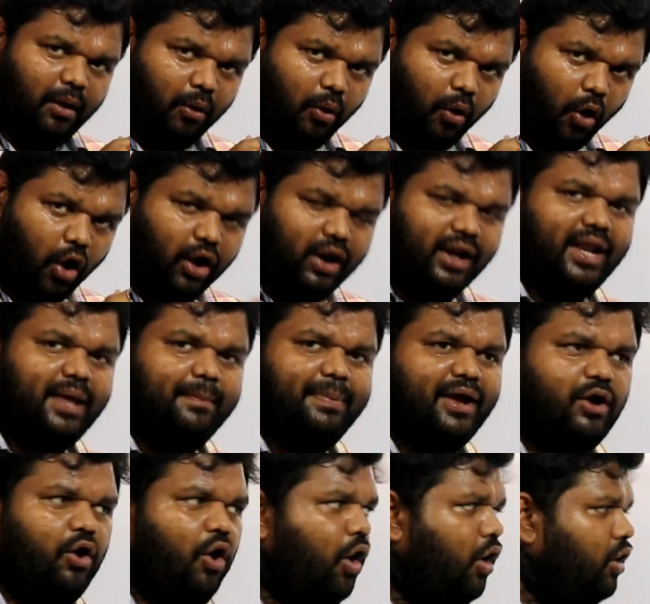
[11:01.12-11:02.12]
only
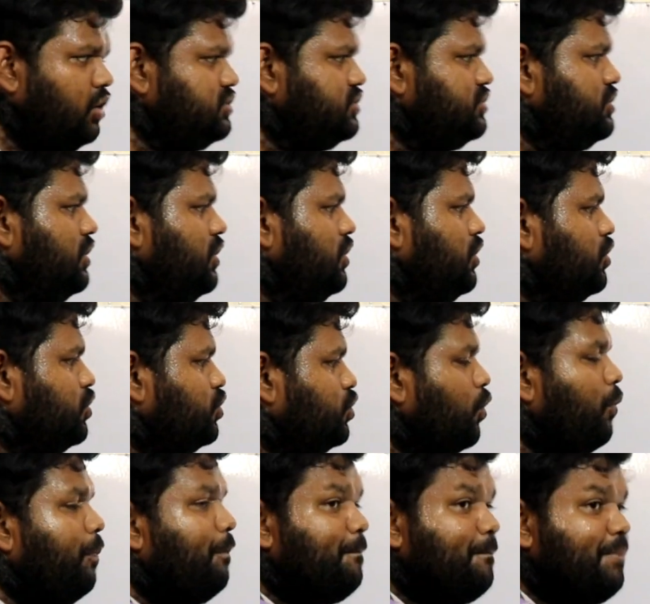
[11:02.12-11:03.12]
because
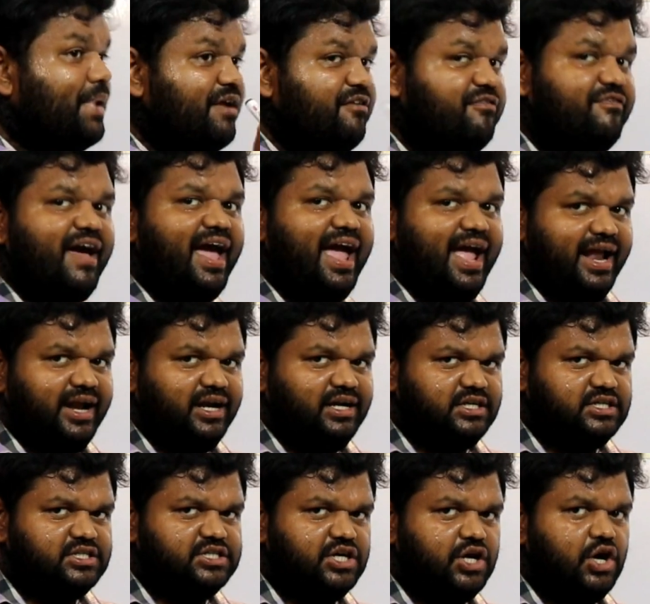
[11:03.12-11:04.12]
to
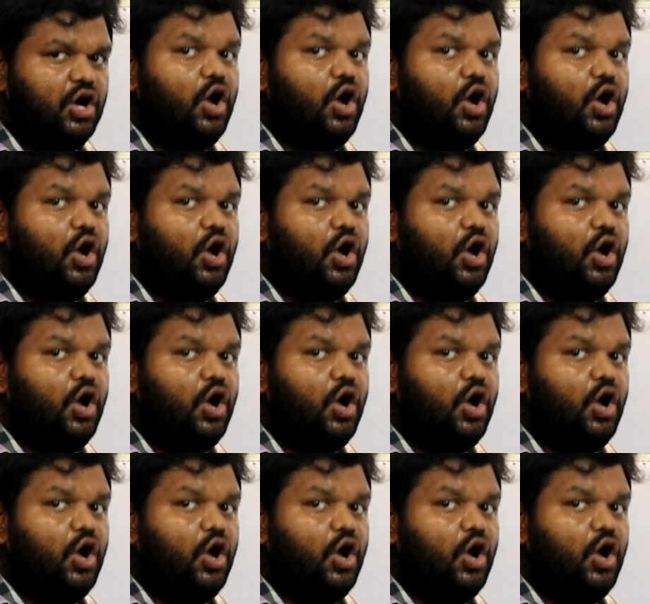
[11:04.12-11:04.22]
prevent